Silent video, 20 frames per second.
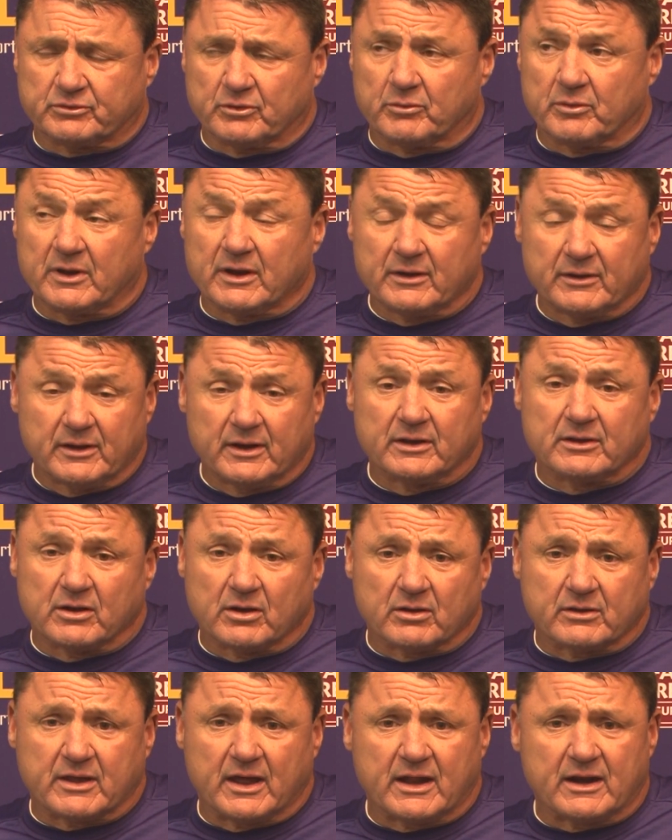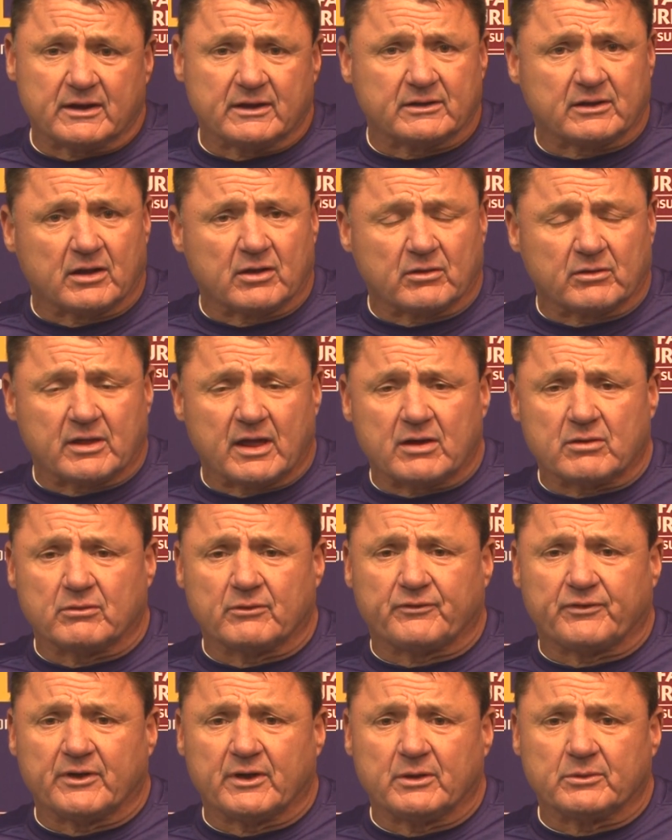So, we're going to need to look at it. Need to look at it
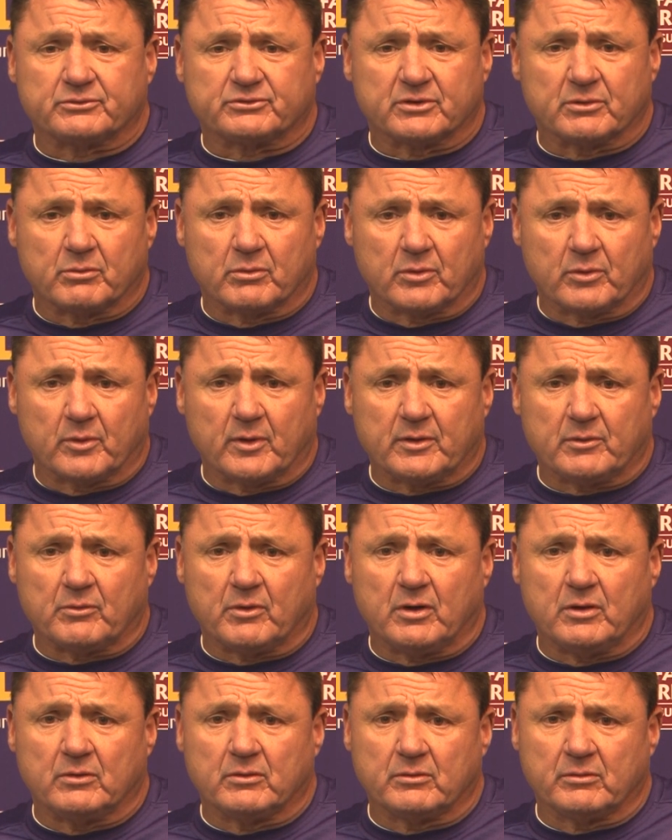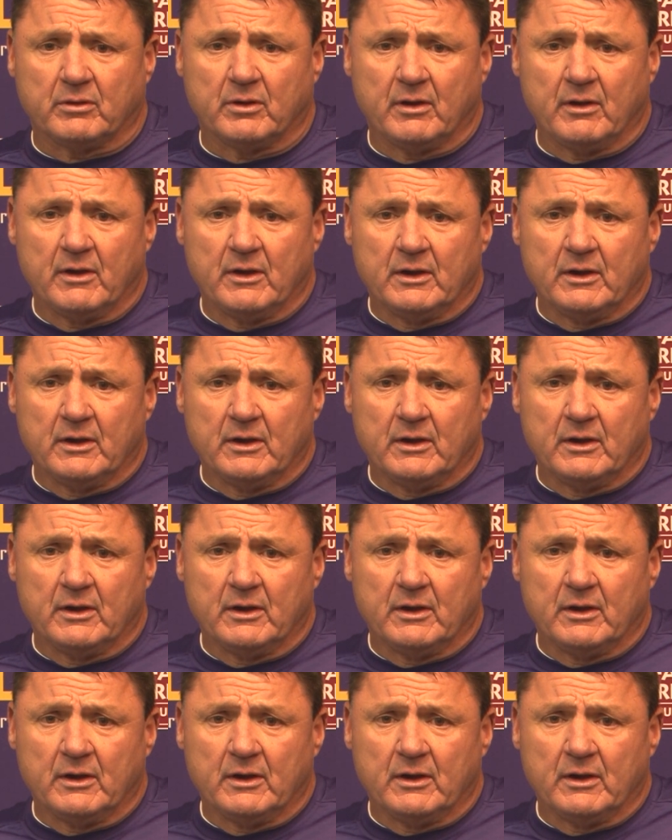on film, see where we went wrong,